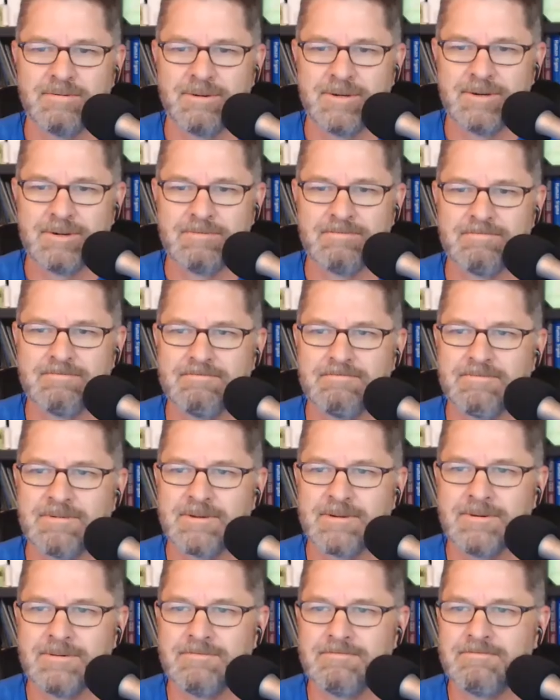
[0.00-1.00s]
Yeah.
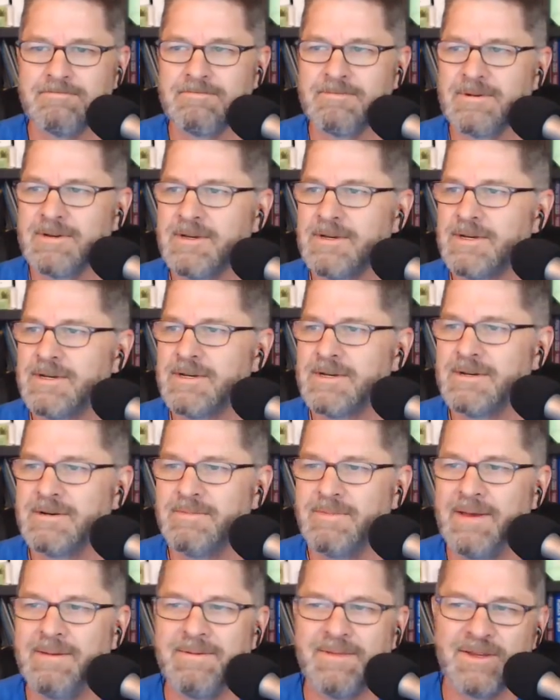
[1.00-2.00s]
So
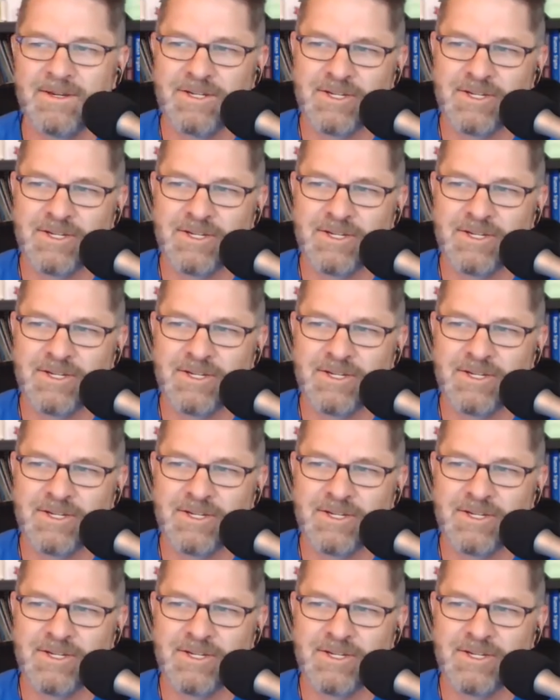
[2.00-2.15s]
maybe